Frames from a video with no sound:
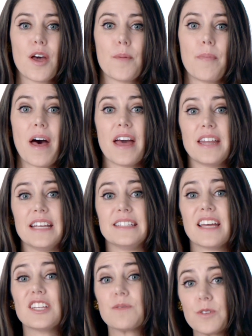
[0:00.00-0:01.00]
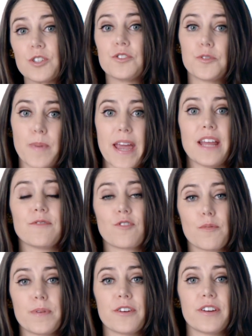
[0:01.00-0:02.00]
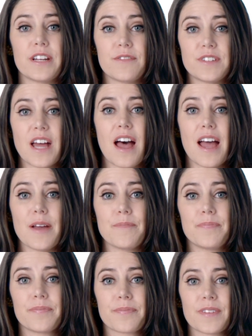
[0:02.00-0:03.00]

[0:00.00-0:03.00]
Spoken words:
but it does reduce pain for a period of time.